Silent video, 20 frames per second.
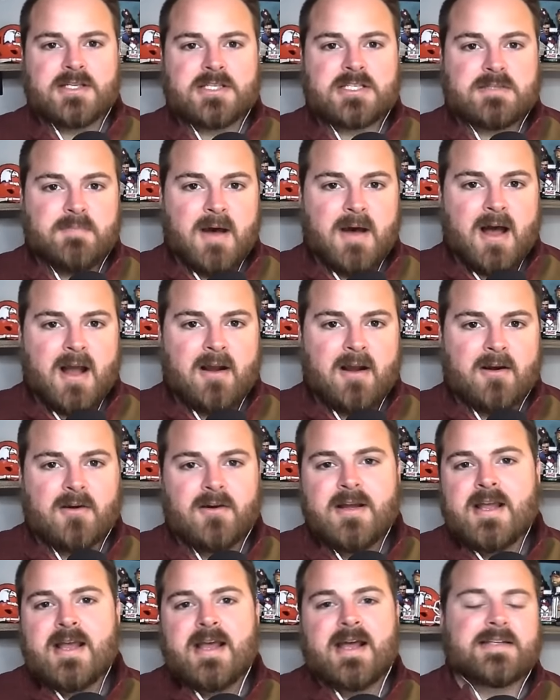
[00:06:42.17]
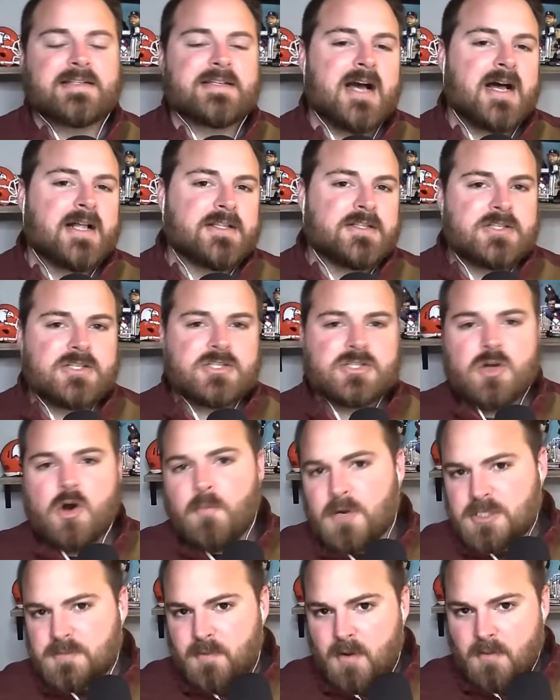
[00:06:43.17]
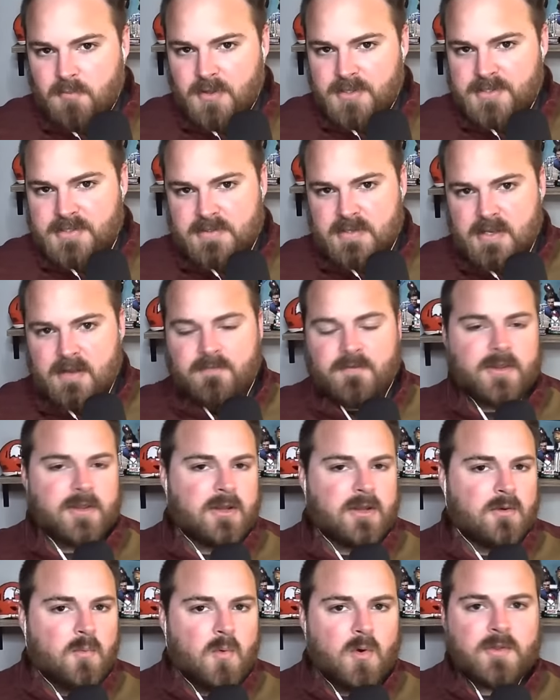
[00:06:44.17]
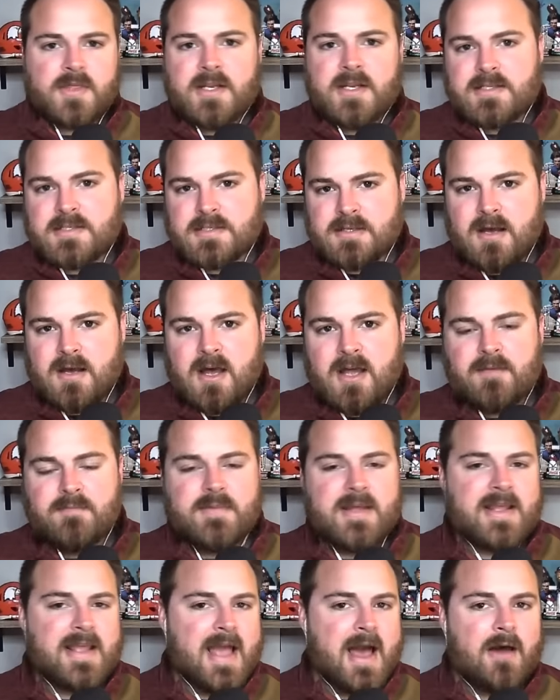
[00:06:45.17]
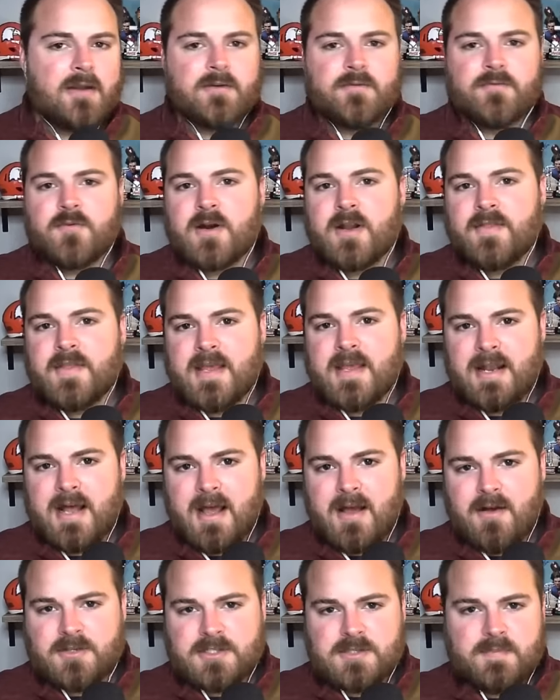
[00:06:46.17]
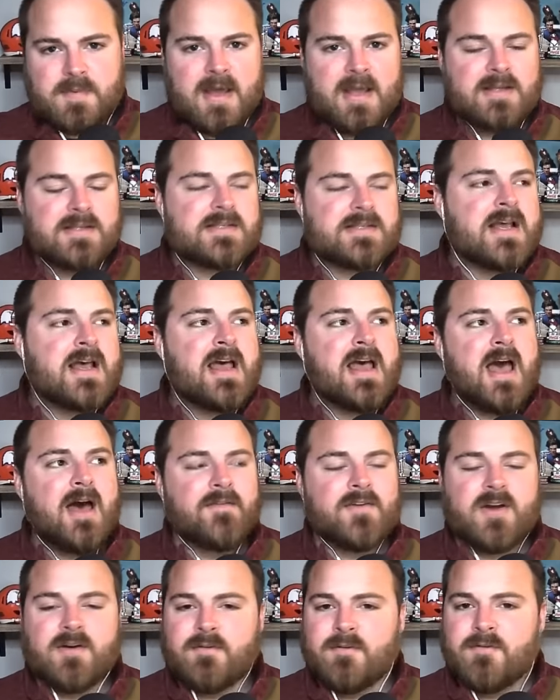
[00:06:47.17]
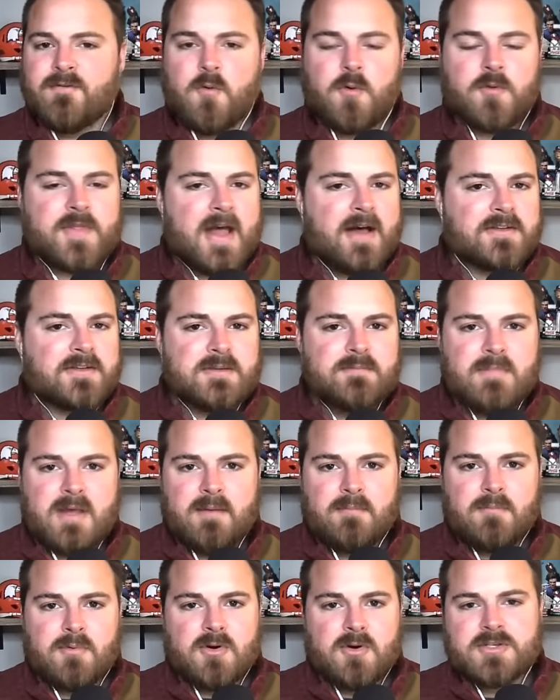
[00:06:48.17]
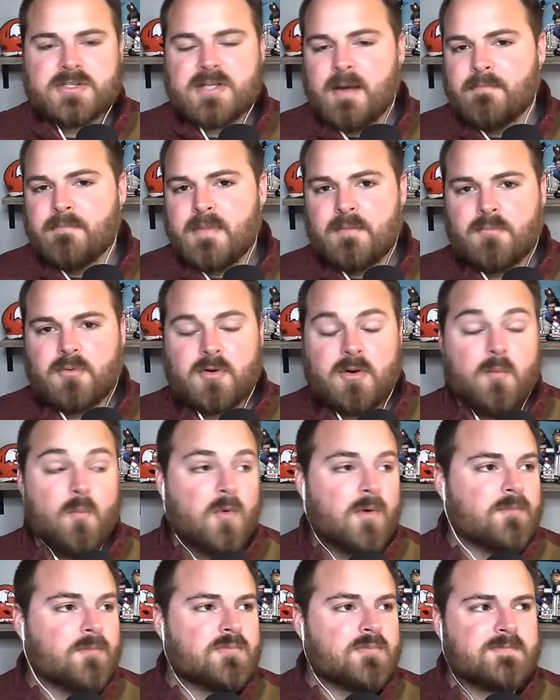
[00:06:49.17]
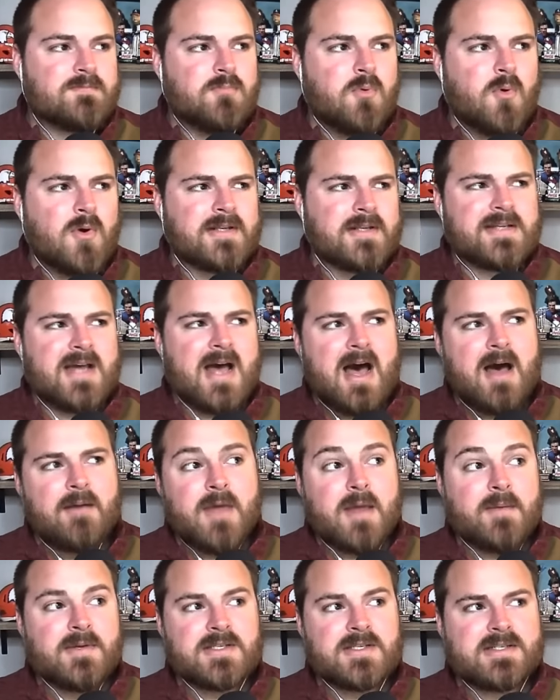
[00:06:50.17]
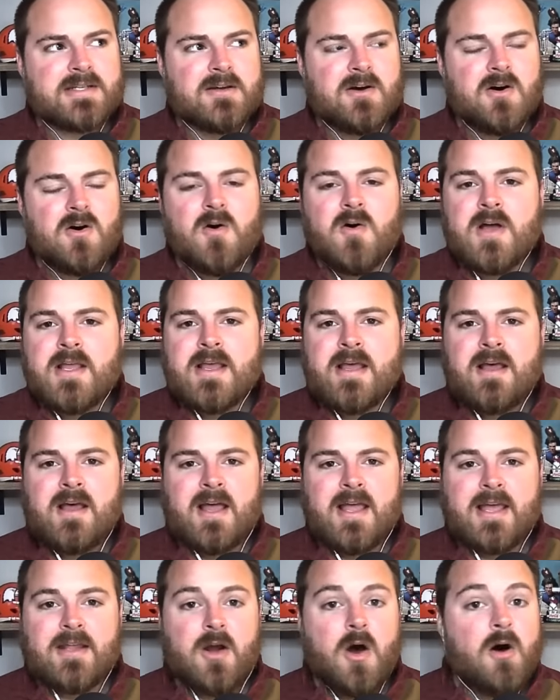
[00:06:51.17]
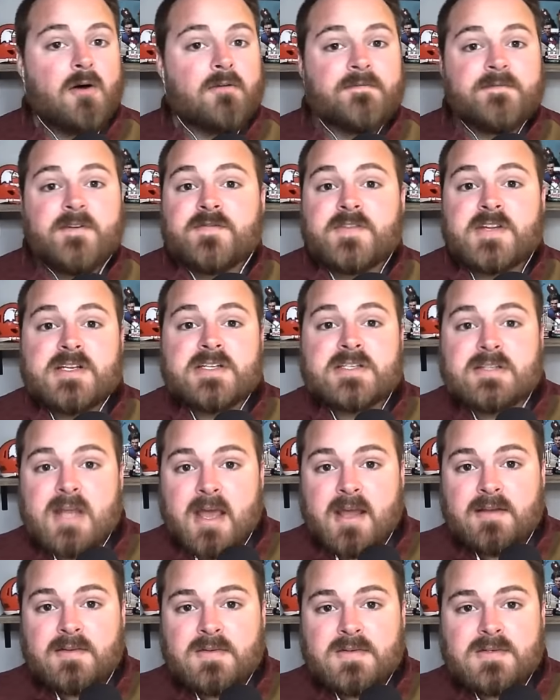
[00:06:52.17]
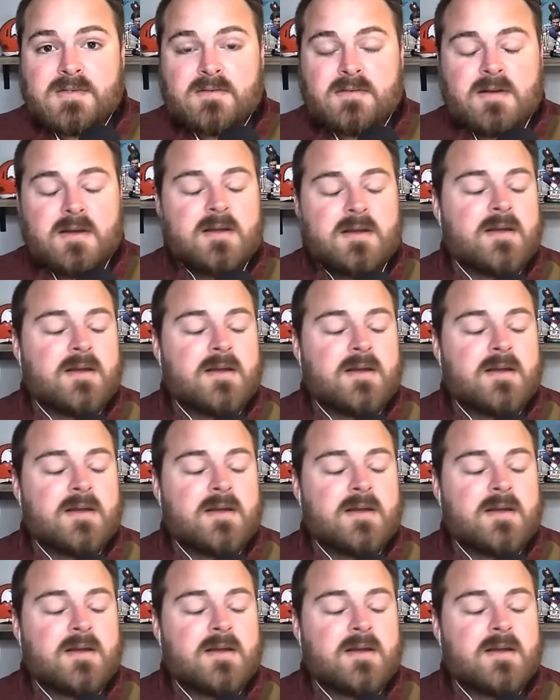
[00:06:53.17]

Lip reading: Spire has gotten so much publicity for the good work that it's done, being out in the front of the NIL space, having over 4,000 members, a member at one point in time, maybe still, in all 50 states.